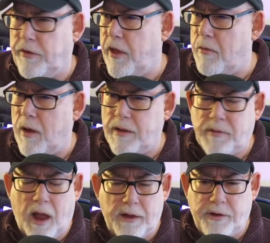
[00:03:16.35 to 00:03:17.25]
Although
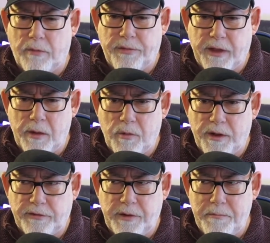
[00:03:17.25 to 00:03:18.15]
I don't think it
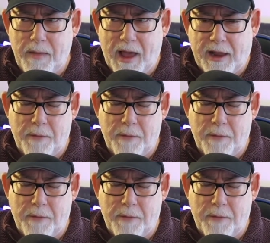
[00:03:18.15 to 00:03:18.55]
works in Mac.